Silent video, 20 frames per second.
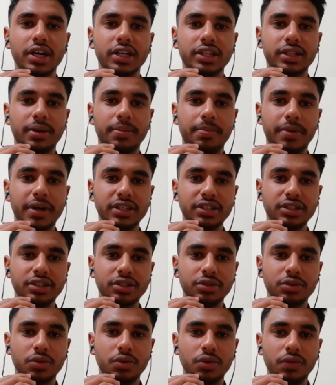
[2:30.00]
The best
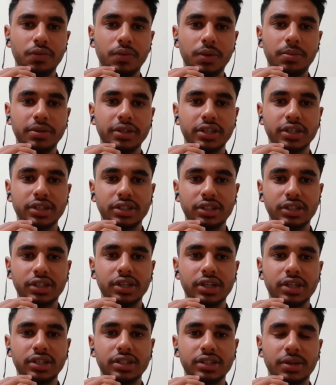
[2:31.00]
score will be
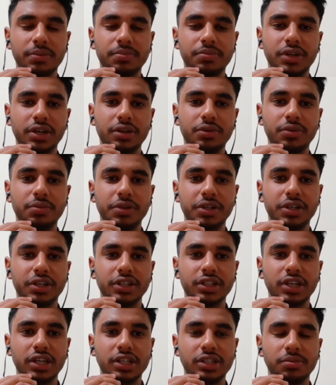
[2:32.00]
considered subject to
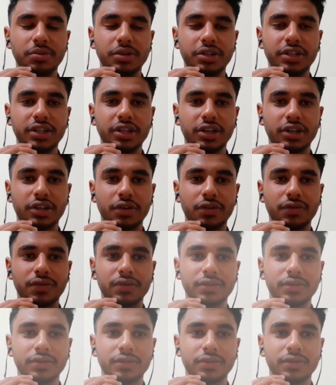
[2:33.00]
meeting the eligibility cutoff.